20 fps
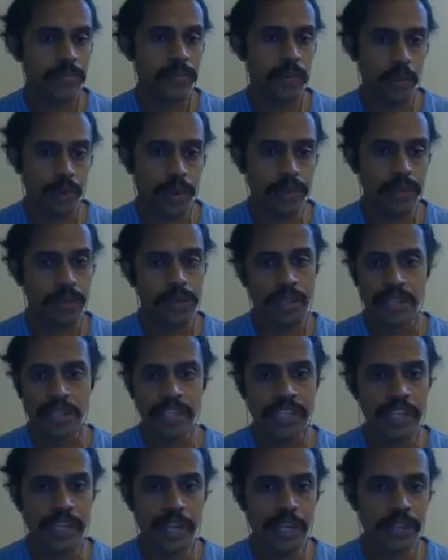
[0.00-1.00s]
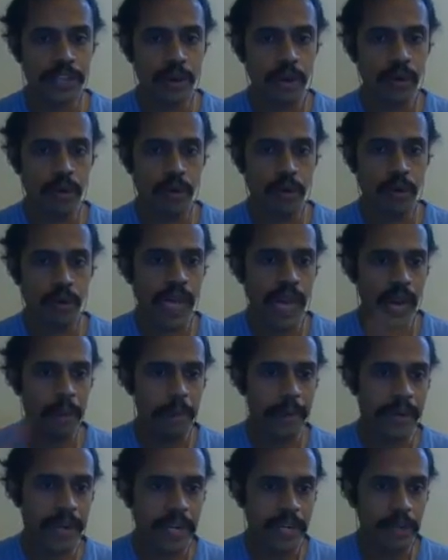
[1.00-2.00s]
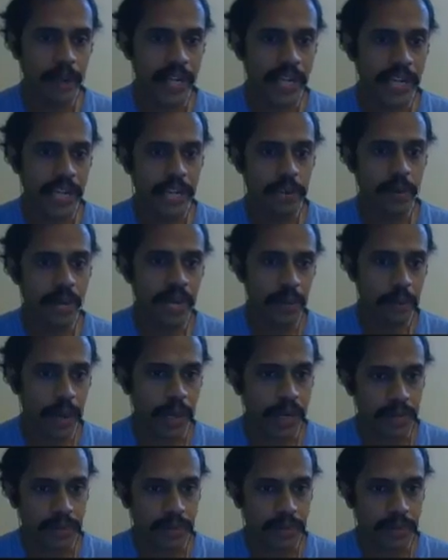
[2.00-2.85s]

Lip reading: Okay, so the Shiger show will only happen in 2021.